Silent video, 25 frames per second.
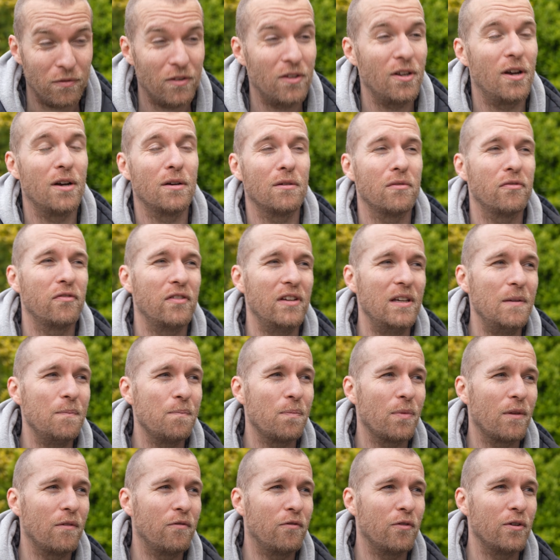photography,
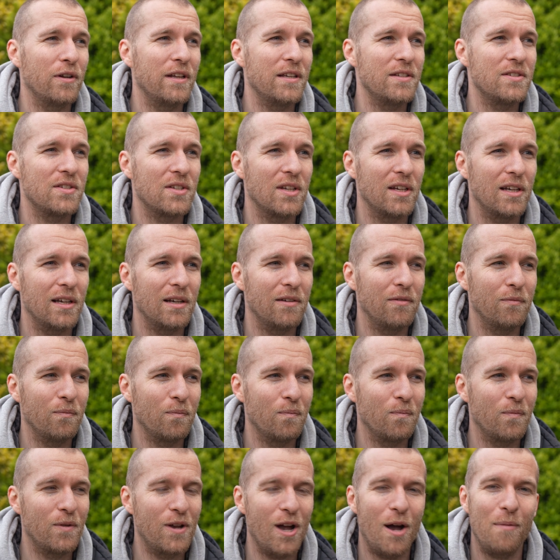for this
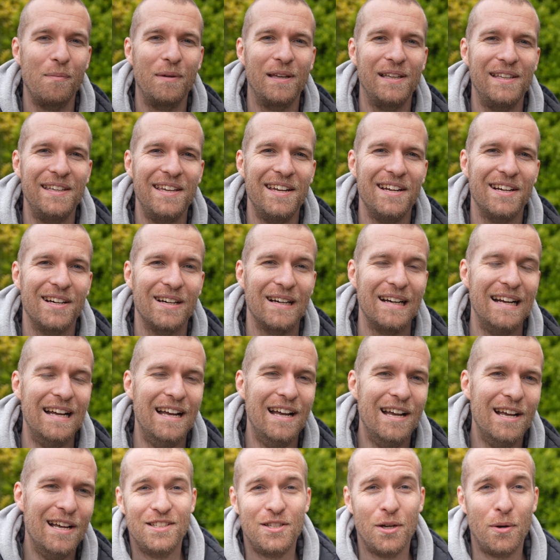coming year.
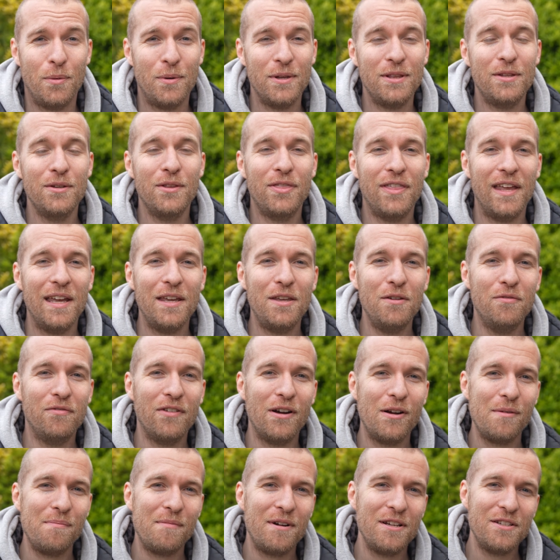So I want to thank you
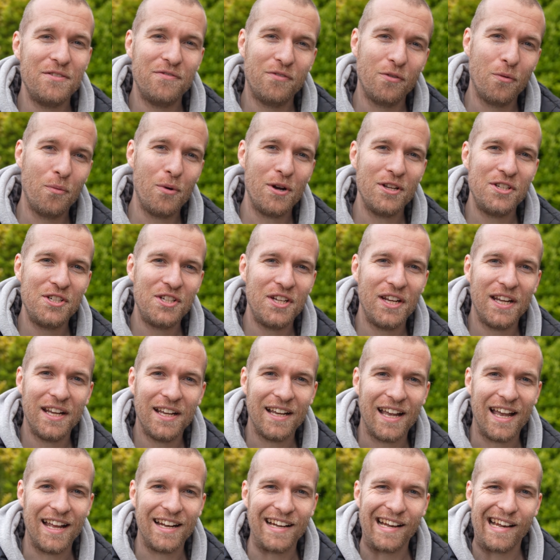very much for
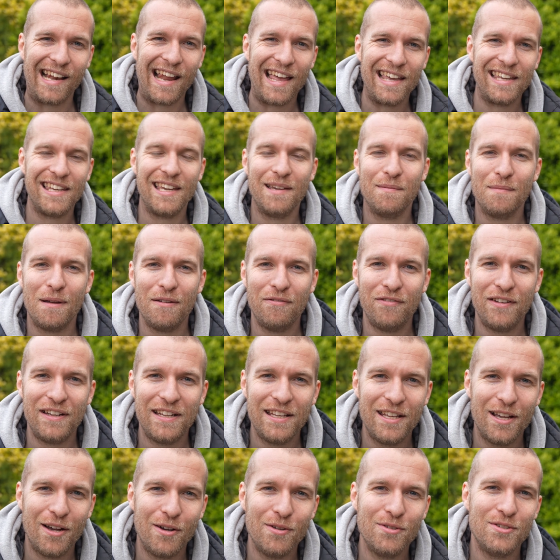watching and liking my
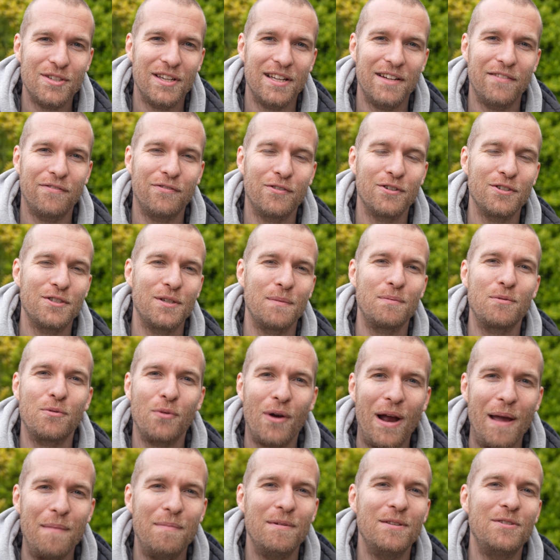videos, and for
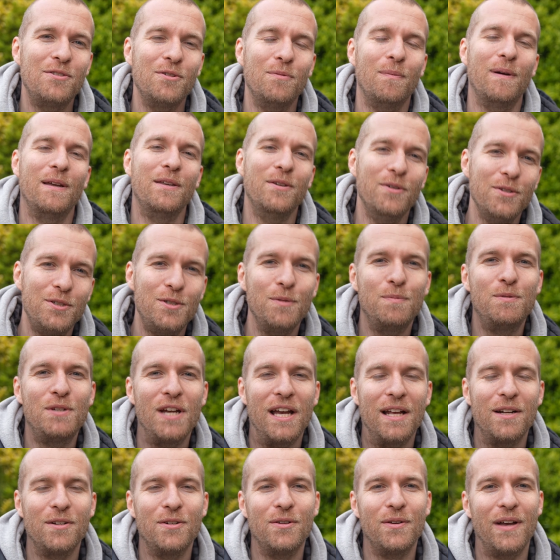subscribing to my YouTube
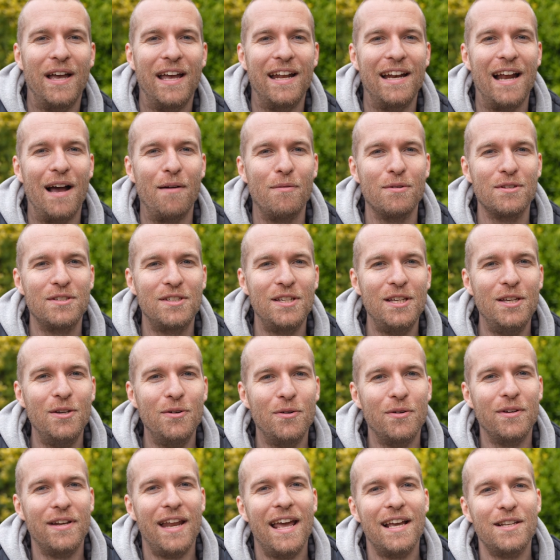channel, and I will see
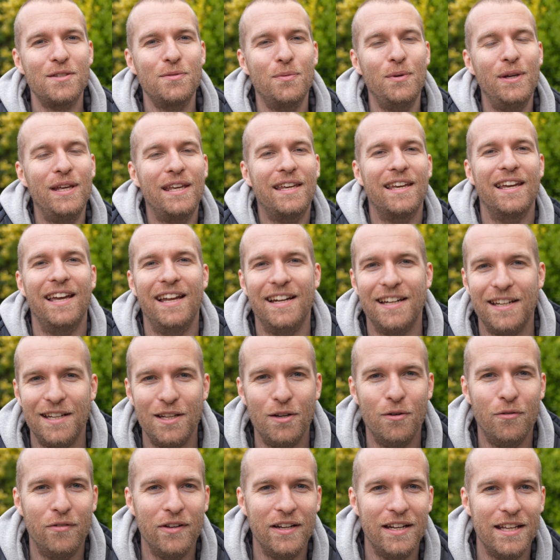you next week in a
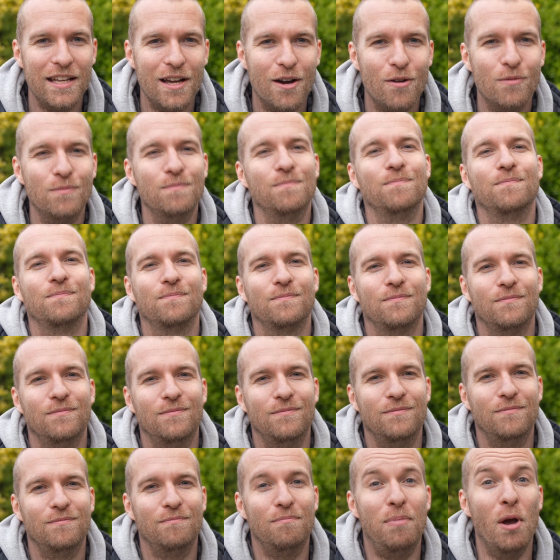new video.
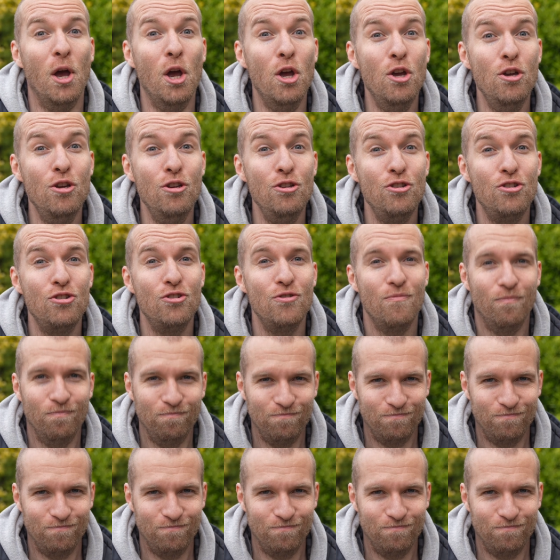Peace.